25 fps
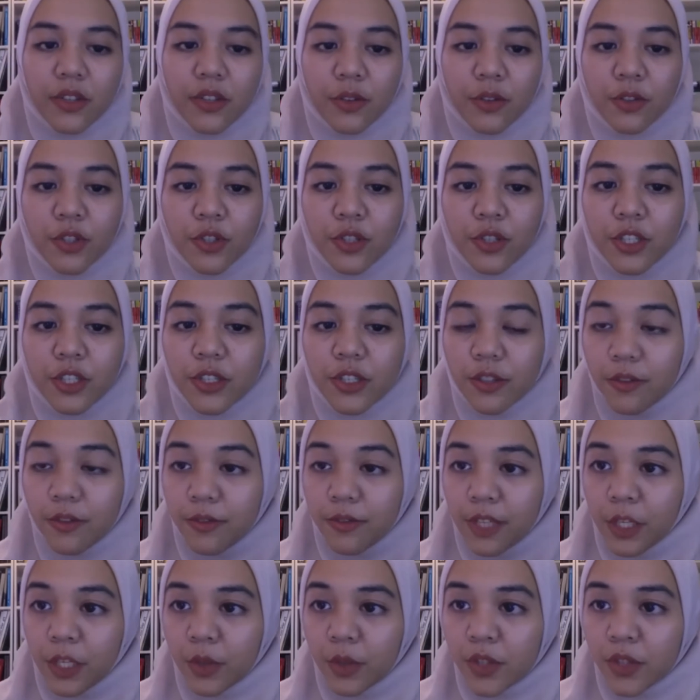of judicial
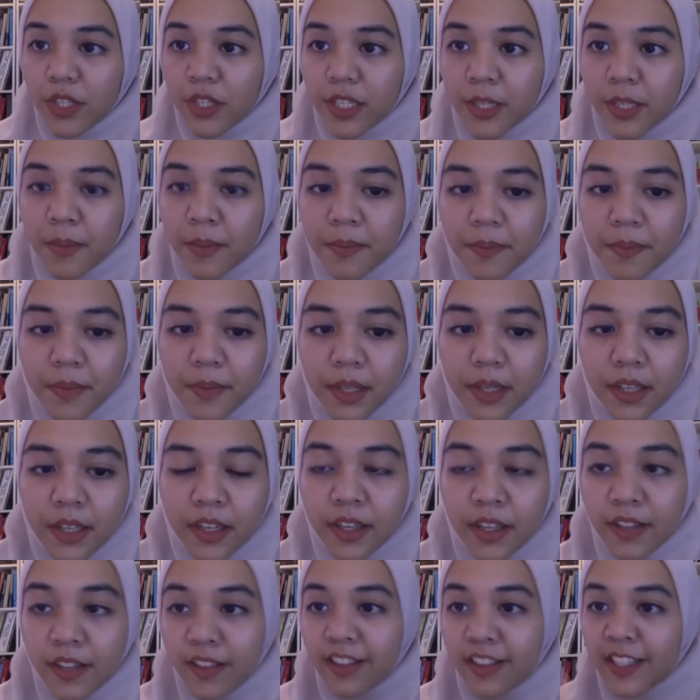fellowship uh, mm-hmm.